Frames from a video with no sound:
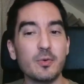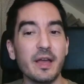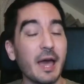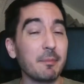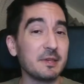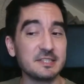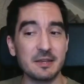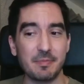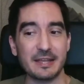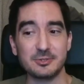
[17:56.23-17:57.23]
Happy St.
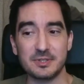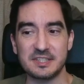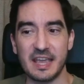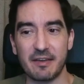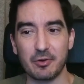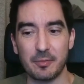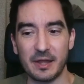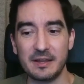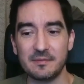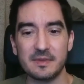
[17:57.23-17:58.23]
Patrick's Day,
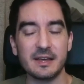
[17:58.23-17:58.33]
everybody.